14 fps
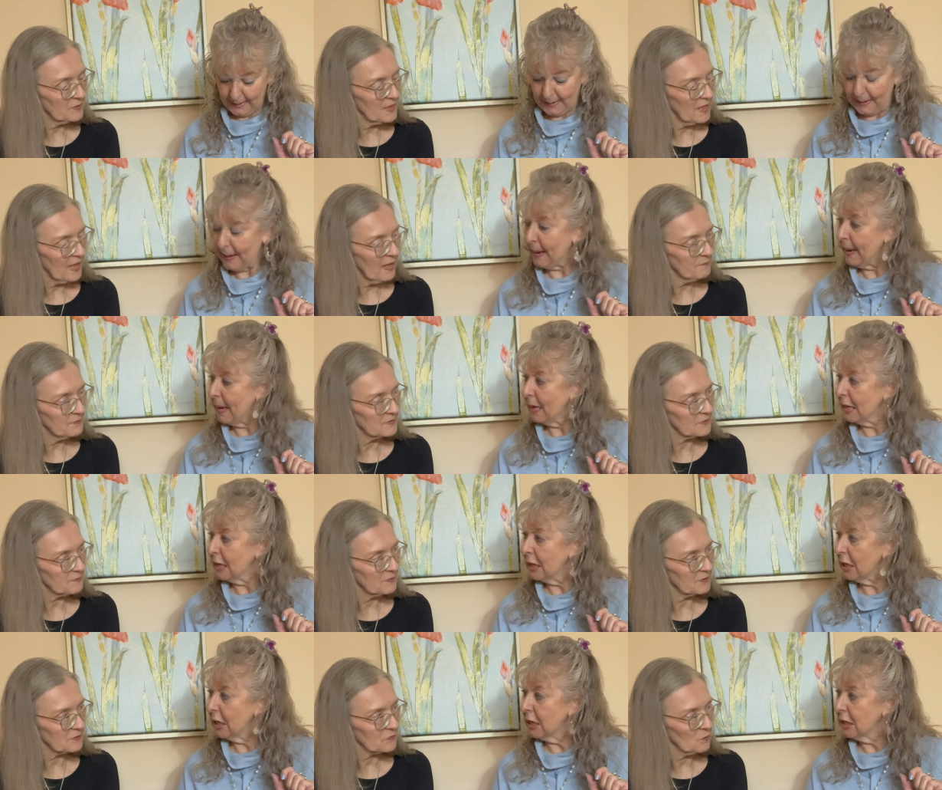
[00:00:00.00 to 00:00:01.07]
Speaker 1: that happens, but
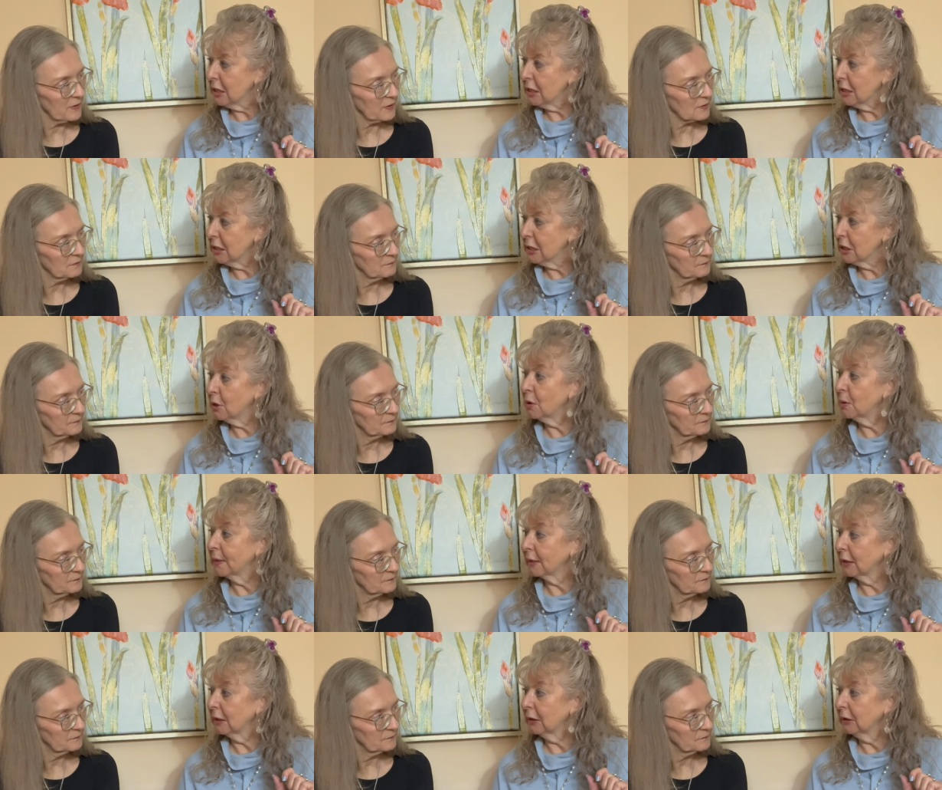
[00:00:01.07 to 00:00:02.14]
it's quick. Oh, is
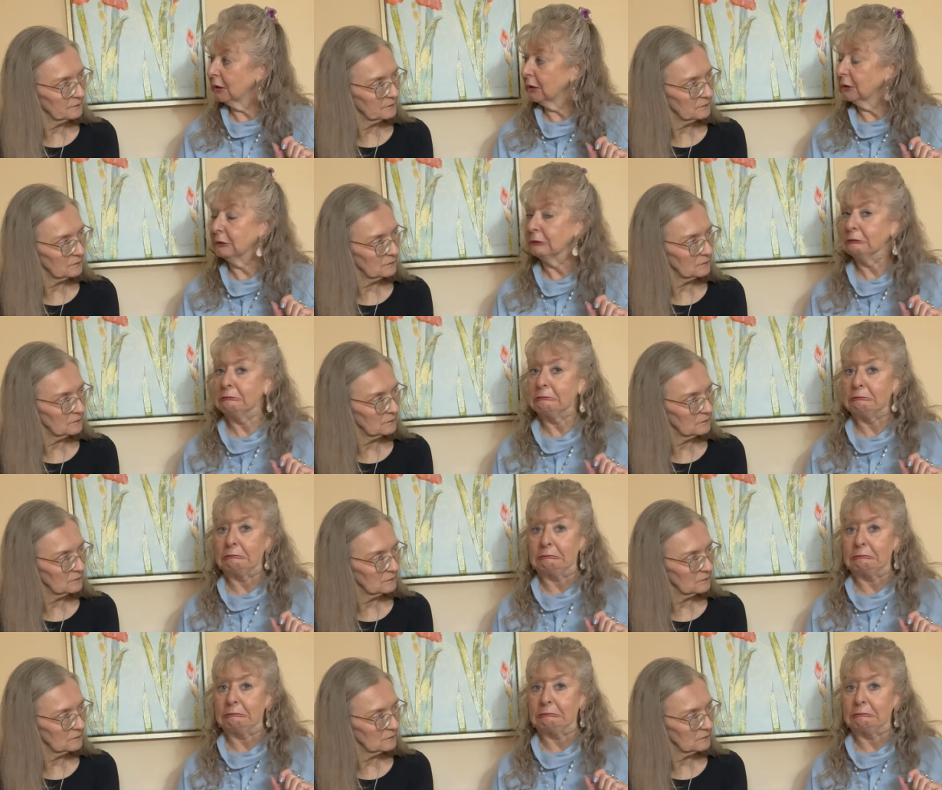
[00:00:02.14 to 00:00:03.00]
that? Mm -hmm.